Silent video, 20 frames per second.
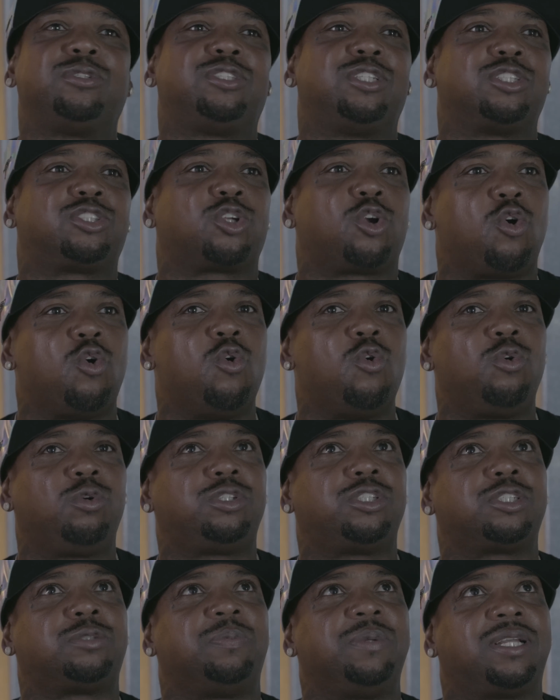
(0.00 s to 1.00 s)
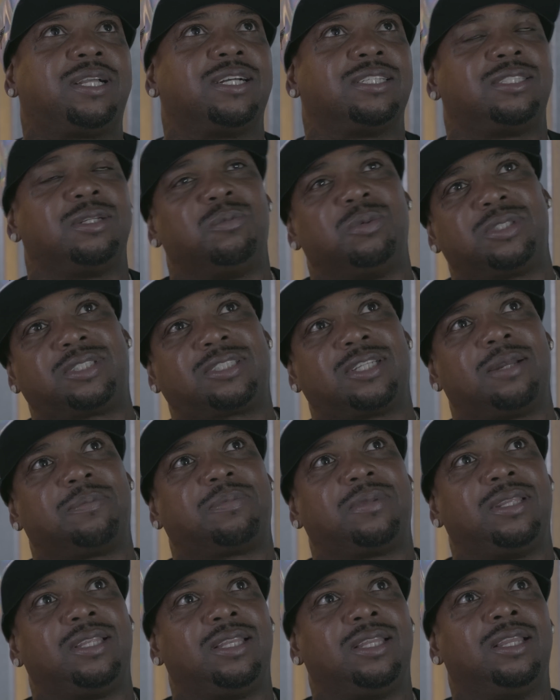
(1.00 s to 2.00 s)
was just cool just because it was
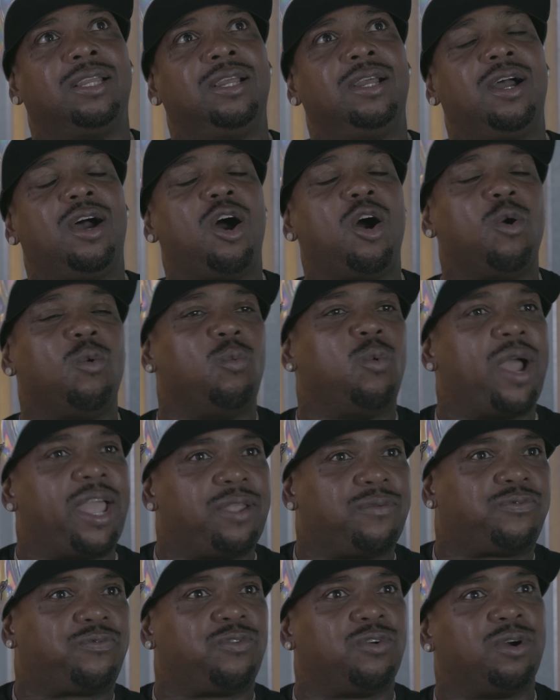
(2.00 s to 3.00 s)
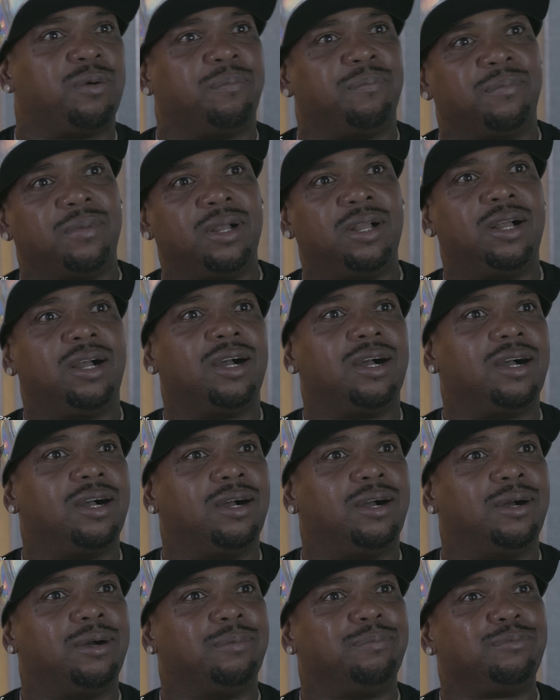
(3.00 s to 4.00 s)
something away from,
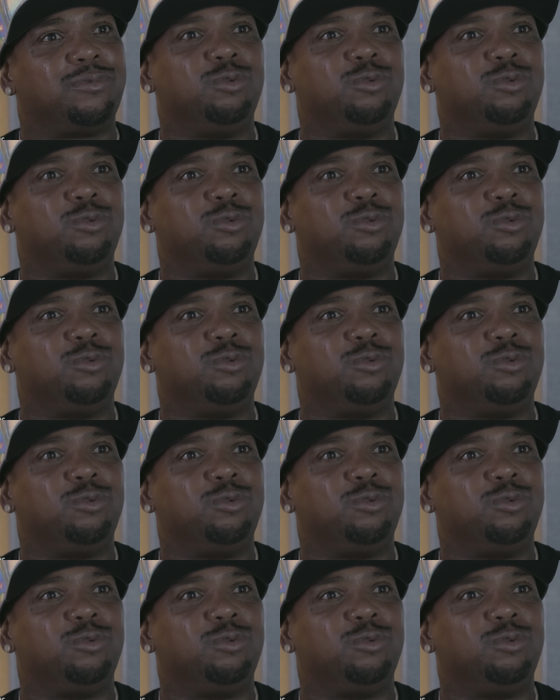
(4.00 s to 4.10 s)
um,